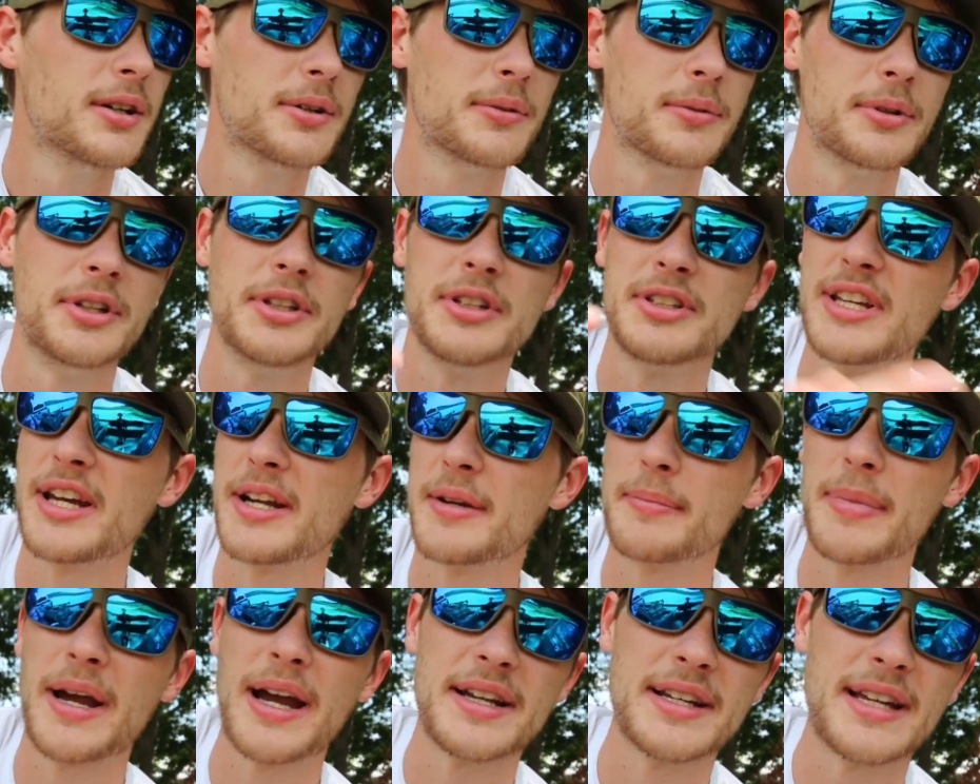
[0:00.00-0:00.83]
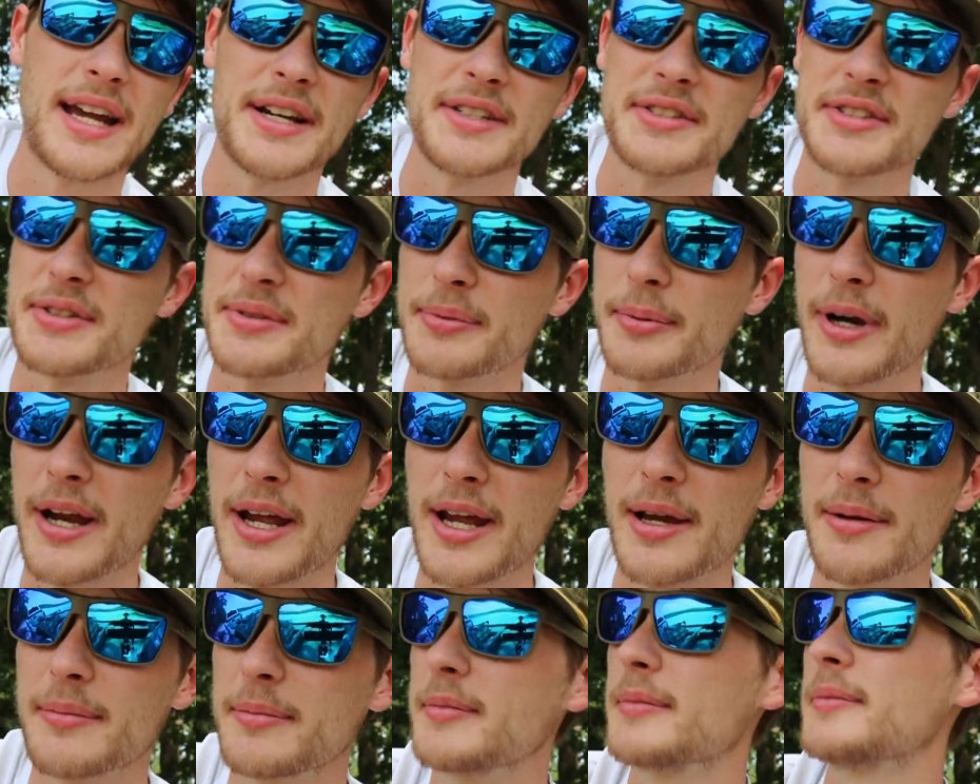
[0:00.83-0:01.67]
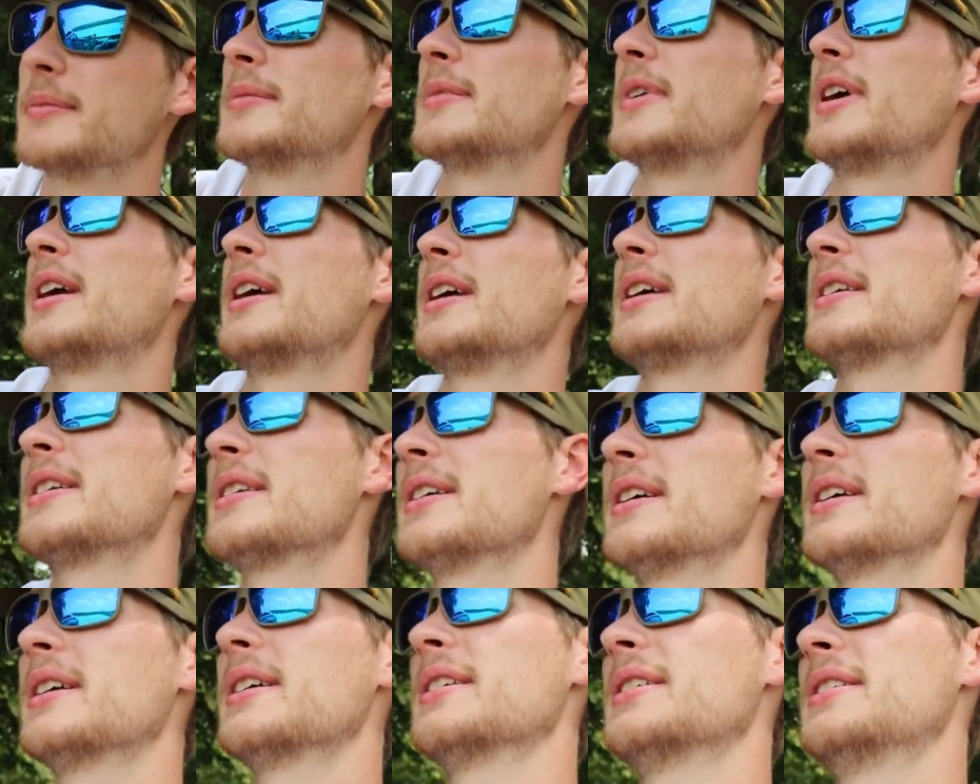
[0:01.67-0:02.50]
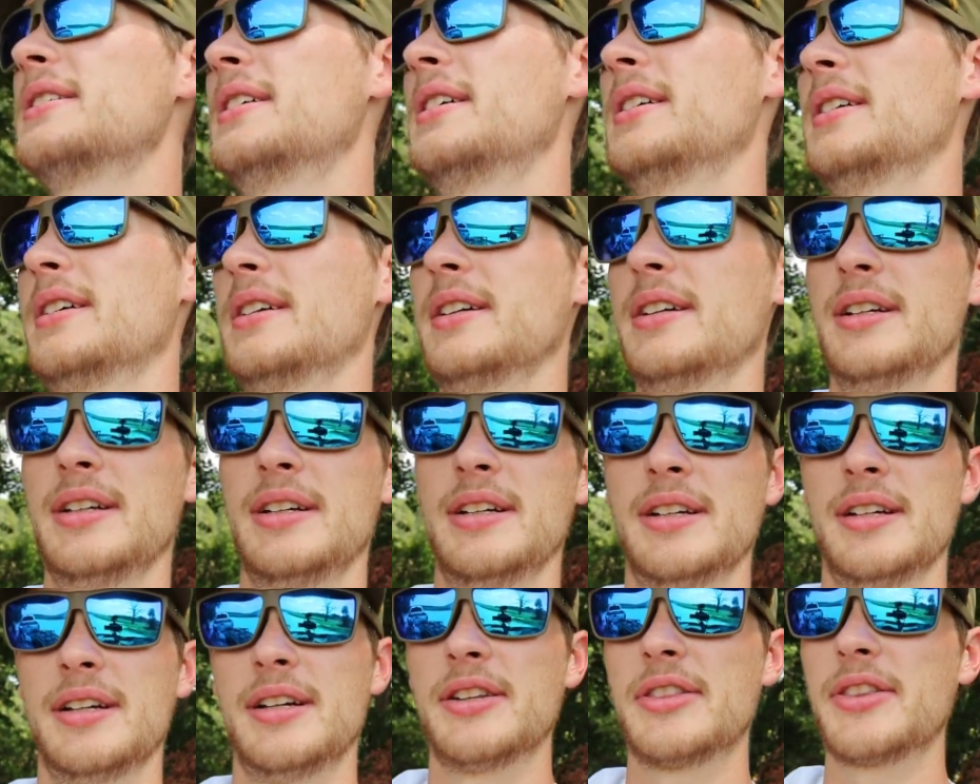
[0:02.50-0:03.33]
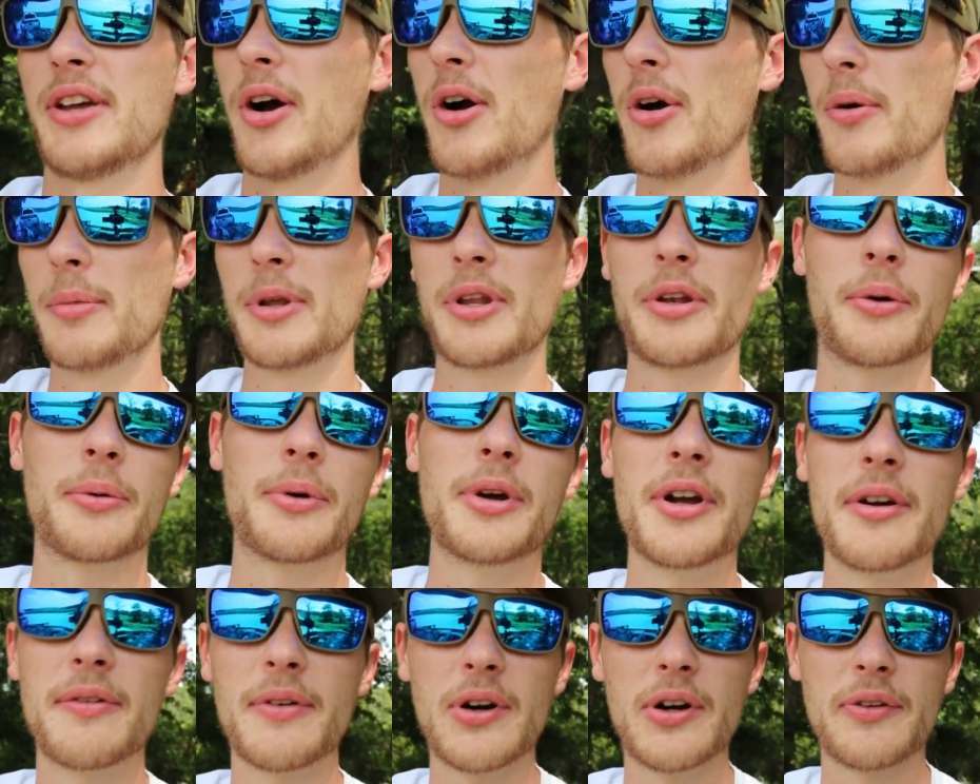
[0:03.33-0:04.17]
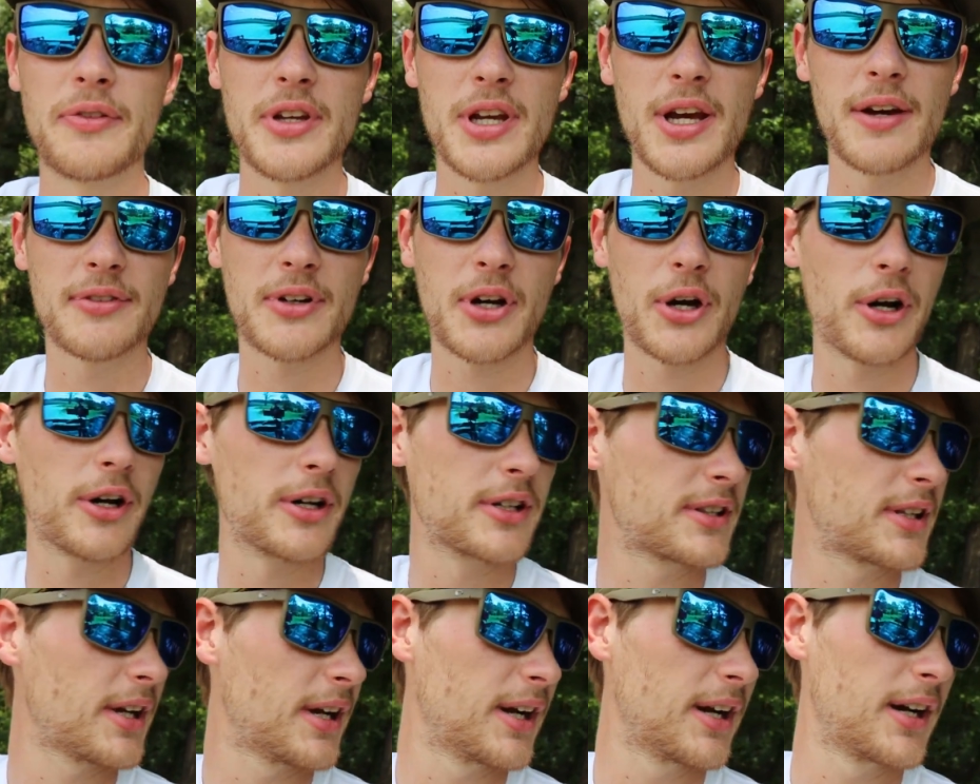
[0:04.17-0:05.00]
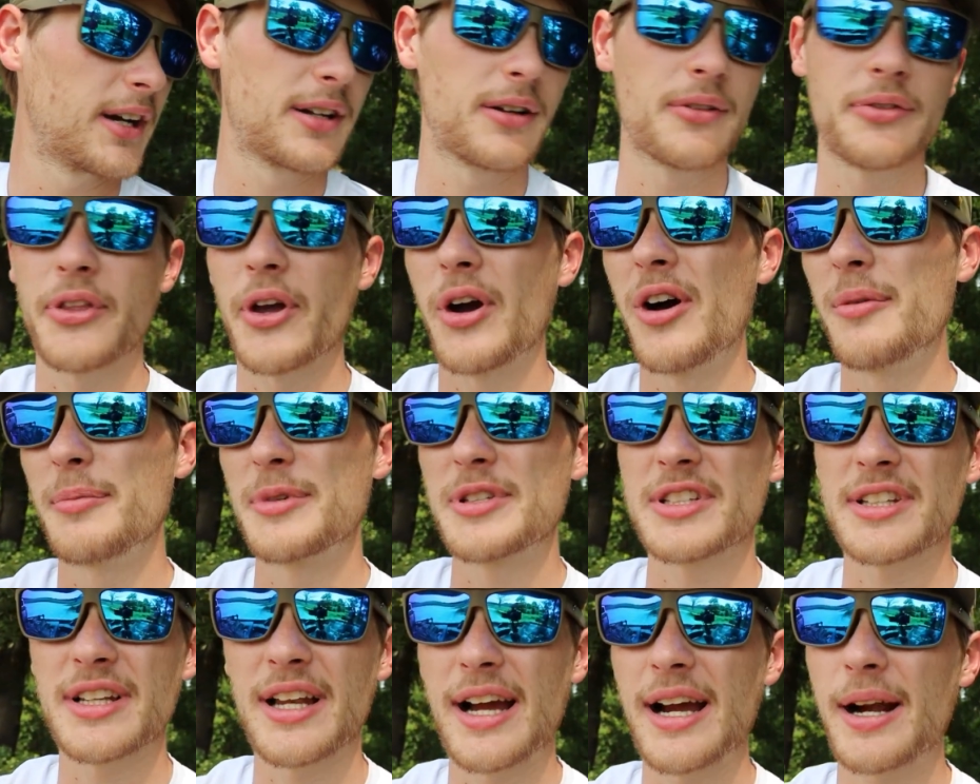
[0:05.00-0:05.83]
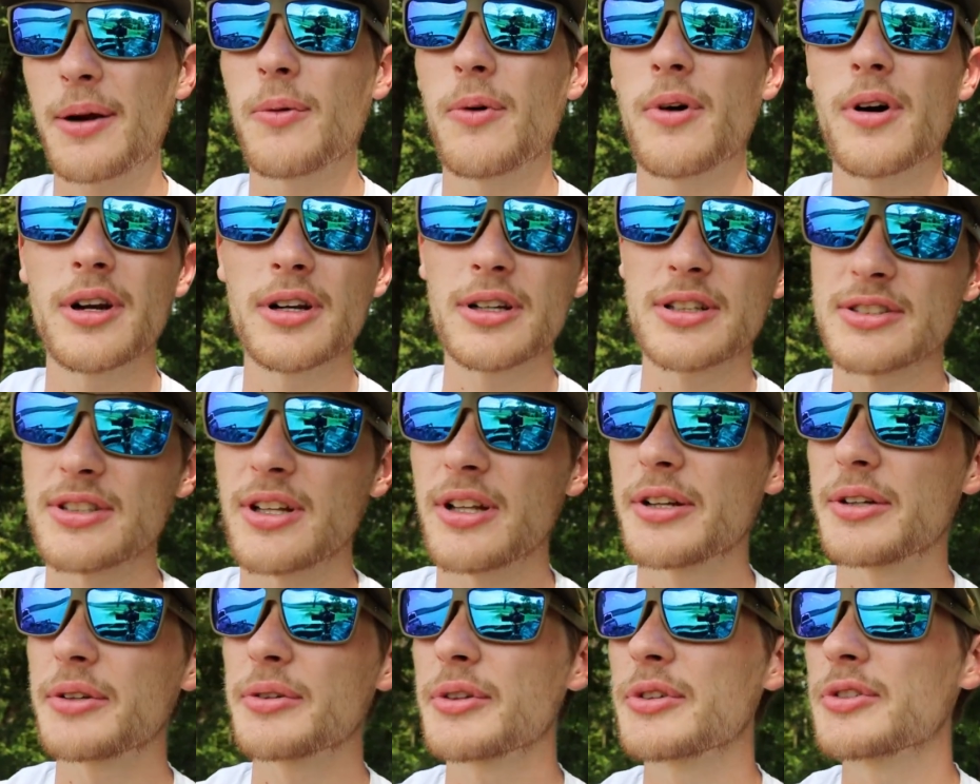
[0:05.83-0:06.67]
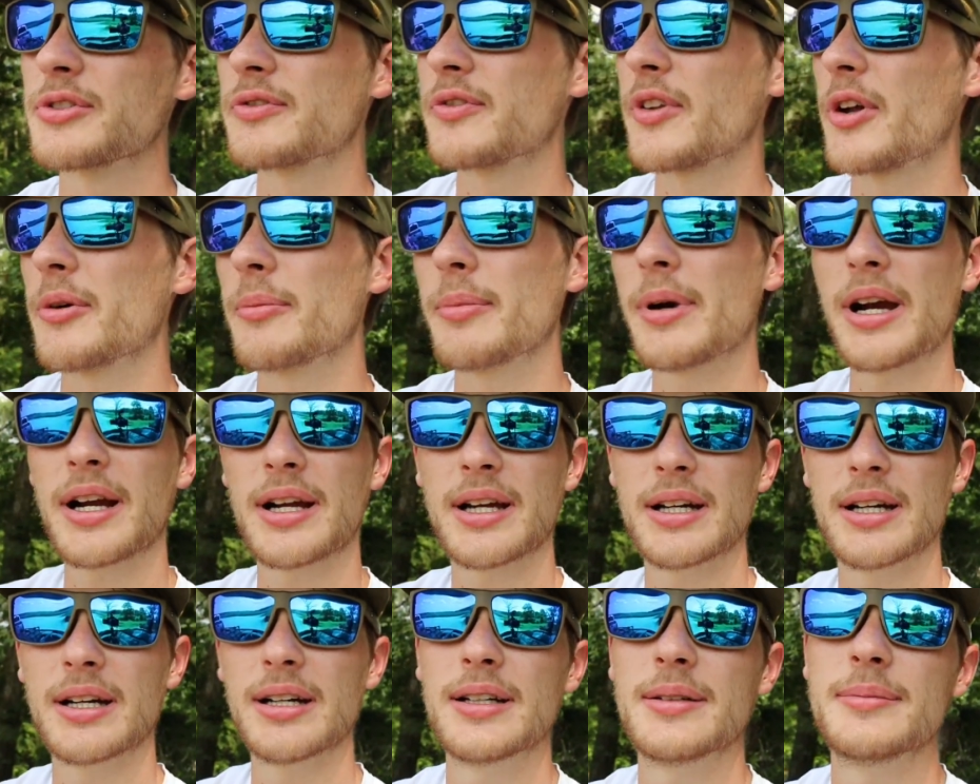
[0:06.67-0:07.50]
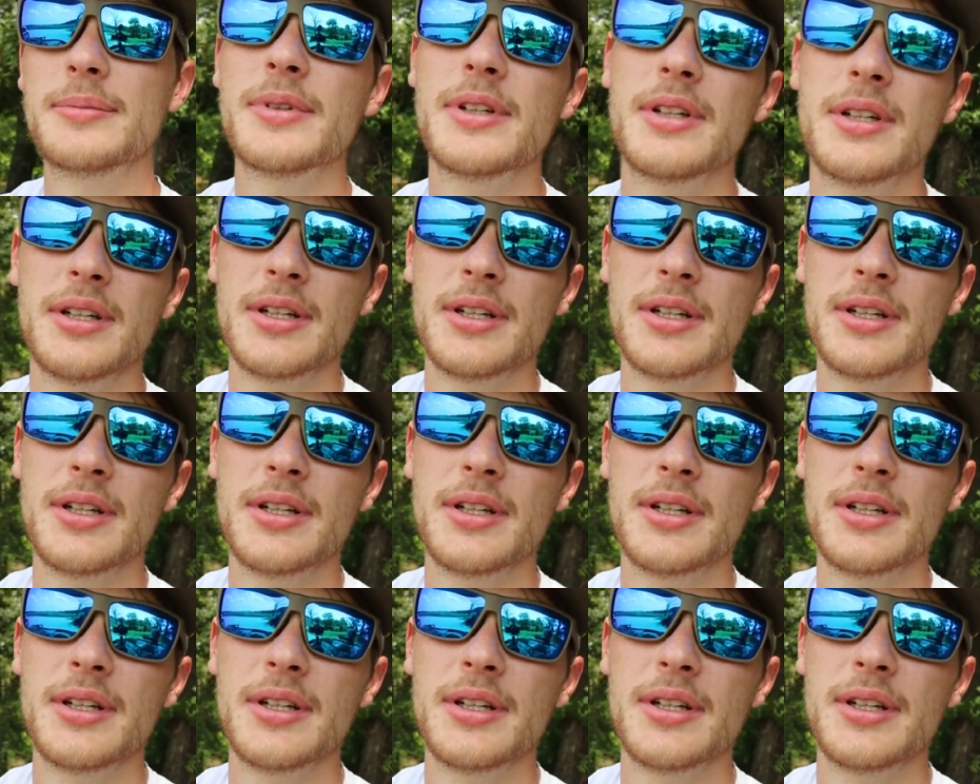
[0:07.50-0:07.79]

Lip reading: When you can take them back down to the ramp and throw them in the river. If you have current there, don't throw them in slack water, because all they're gonna do is float back up.